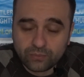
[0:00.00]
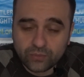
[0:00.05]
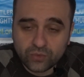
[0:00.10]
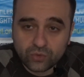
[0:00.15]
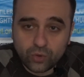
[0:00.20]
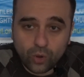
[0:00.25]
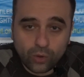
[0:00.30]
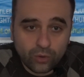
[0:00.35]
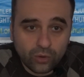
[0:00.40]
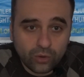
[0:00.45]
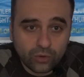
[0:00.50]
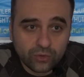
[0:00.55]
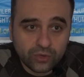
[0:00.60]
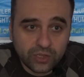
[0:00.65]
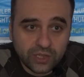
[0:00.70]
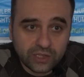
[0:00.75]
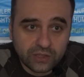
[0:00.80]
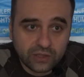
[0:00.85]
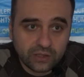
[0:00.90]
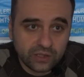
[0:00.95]
So
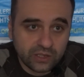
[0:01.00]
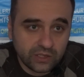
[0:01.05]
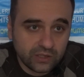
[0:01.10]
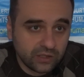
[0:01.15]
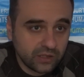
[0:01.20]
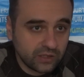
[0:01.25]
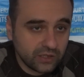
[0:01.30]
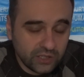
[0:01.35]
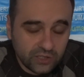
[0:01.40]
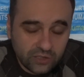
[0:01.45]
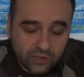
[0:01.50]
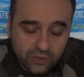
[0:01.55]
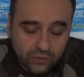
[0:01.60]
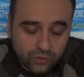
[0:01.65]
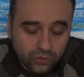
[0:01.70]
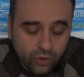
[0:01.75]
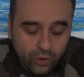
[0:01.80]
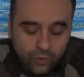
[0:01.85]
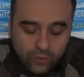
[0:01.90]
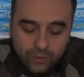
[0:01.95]
he
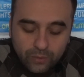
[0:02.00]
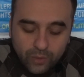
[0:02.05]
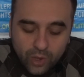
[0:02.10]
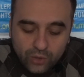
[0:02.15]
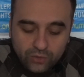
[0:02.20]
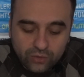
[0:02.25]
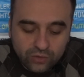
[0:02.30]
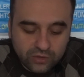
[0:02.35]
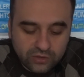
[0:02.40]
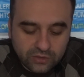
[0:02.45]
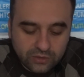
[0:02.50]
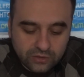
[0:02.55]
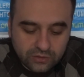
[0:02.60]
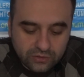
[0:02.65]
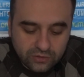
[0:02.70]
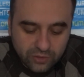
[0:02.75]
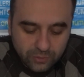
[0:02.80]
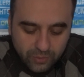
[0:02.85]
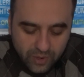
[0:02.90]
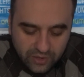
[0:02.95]
didn't know about the
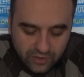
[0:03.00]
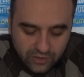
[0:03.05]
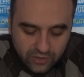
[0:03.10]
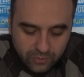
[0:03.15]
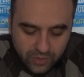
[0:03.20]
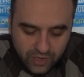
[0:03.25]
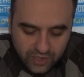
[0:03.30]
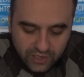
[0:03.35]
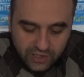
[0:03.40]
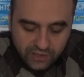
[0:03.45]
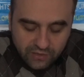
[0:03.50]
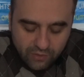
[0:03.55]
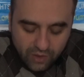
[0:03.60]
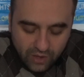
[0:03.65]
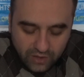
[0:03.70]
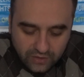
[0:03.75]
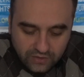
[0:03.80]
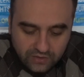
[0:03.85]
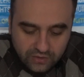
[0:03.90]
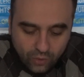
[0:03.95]
remaining
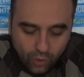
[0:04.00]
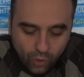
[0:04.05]
ones.